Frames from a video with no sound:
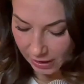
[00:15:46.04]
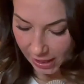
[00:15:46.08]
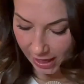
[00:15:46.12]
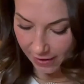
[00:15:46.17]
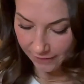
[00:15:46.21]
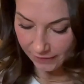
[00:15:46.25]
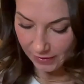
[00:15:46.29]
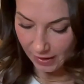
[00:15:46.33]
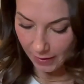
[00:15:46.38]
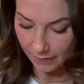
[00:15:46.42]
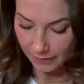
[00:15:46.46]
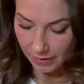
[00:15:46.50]
to
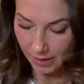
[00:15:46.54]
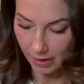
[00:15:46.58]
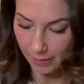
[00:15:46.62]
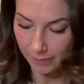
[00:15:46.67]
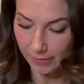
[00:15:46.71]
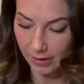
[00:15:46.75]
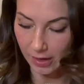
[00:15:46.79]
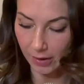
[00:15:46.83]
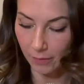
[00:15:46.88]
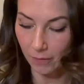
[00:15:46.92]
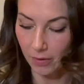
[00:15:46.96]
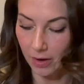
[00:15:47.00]
have an M&M,
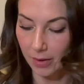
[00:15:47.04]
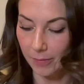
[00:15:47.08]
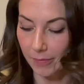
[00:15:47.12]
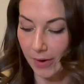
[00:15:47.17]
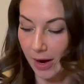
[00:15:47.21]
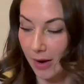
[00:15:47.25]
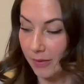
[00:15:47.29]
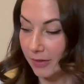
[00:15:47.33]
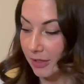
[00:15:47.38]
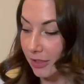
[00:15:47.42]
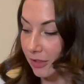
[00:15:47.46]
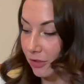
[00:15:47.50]
but I want a
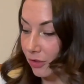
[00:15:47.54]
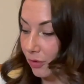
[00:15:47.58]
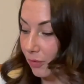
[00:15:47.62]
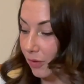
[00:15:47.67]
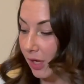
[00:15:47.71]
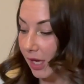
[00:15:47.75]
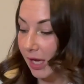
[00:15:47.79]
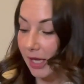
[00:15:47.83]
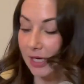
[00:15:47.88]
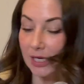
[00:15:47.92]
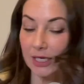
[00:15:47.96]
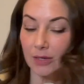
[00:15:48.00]
brownie. You
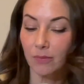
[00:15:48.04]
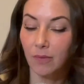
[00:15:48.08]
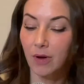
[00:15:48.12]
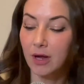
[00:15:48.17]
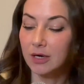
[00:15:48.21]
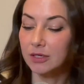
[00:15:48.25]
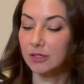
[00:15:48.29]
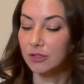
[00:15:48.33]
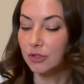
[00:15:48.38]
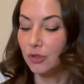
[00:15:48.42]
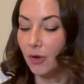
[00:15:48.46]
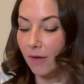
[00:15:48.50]
can't eat
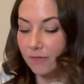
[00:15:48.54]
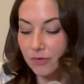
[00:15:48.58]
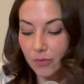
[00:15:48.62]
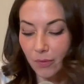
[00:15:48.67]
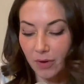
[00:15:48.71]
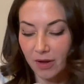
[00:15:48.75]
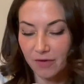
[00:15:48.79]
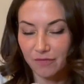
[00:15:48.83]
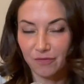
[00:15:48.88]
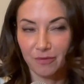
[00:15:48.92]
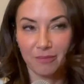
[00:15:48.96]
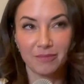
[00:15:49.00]
one. You have to
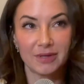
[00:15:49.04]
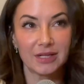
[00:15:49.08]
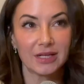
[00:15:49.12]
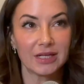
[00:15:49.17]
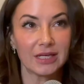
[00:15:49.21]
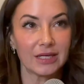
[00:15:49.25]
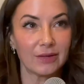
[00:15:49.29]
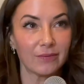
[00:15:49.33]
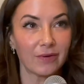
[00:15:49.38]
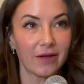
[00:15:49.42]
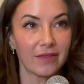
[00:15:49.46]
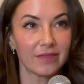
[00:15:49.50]
wait for me to
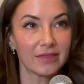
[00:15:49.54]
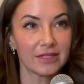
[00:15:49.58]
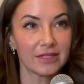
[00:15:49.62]
eat one.